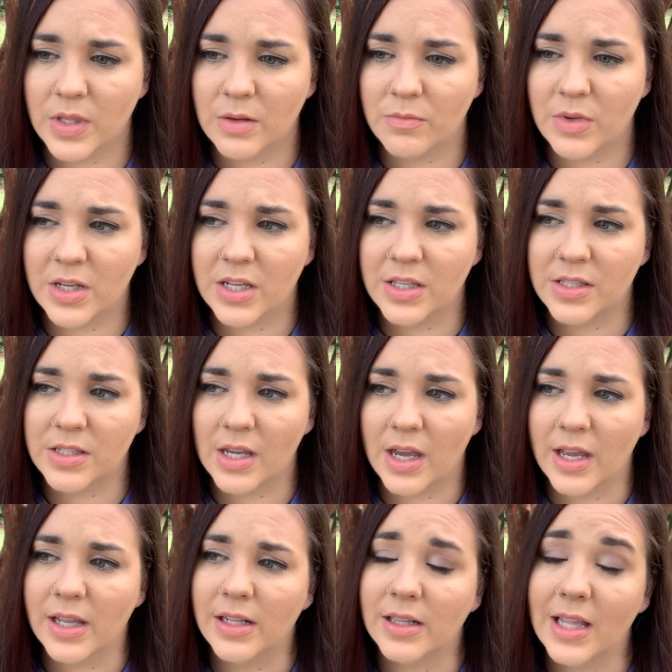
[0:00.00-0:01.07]
because
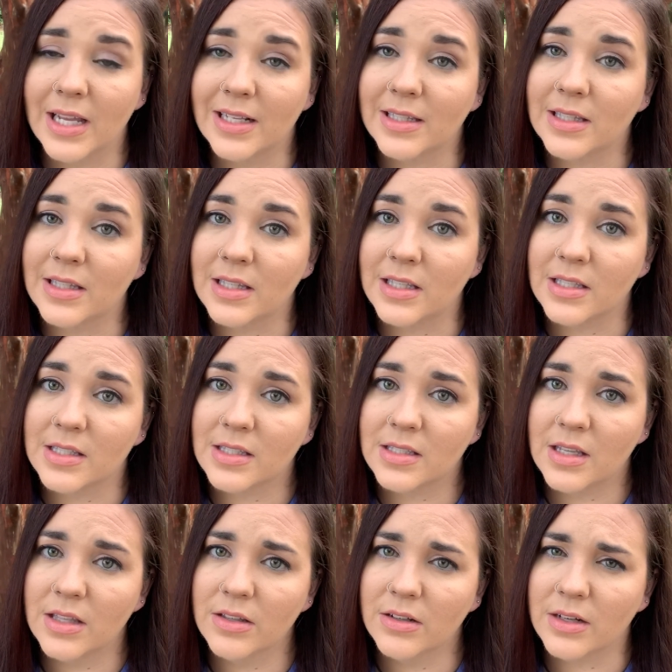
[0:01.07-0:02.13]
I liked this
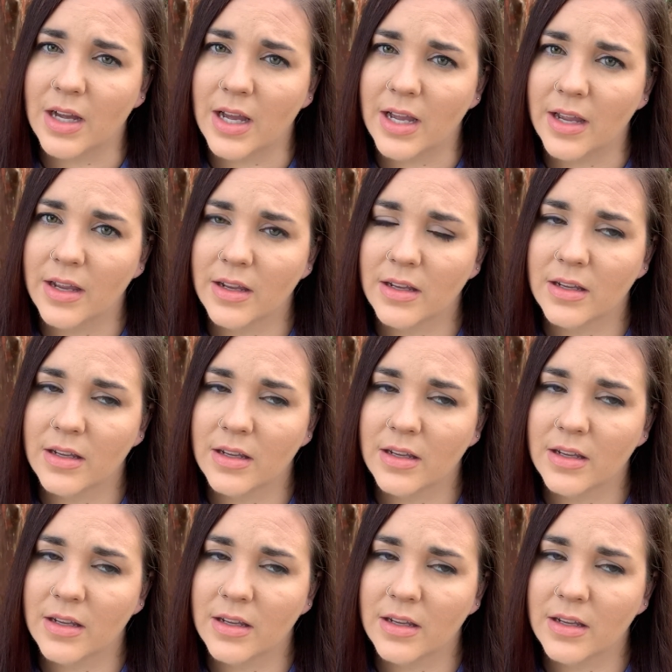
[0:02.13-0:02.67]
other guy.